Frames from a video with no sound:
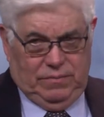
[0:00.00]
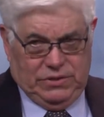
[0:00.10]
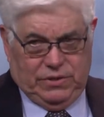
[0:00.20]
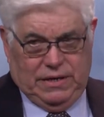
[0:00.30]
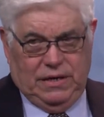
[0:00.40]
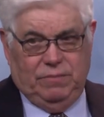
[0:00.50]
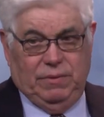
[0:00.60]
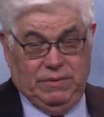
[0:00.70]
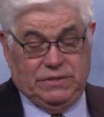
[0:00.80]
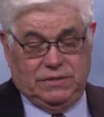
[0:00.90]
Mr.
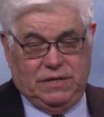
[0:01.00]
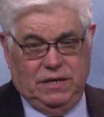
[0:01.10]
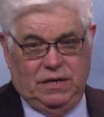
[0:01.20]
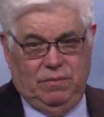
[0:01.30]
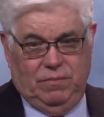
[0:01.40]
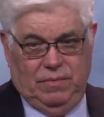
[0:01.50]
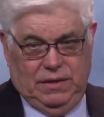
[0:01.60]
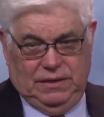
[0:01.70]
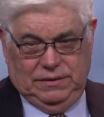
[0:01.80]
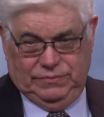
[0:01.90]
Killam and Mrs. Killam,
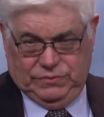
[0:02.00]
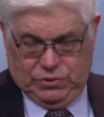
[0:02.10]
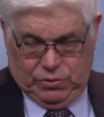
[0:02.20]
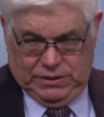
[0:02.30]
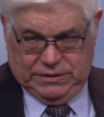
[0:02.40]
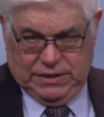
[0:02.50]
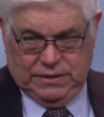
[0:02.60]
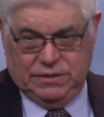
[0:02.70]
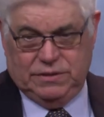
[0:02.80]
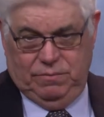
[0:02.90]
uh, Tony
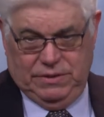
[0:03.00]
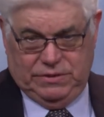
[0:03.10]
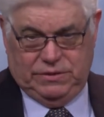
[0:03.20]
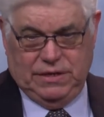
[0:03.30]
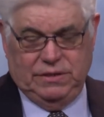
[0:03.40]
Sanchez and Mrs.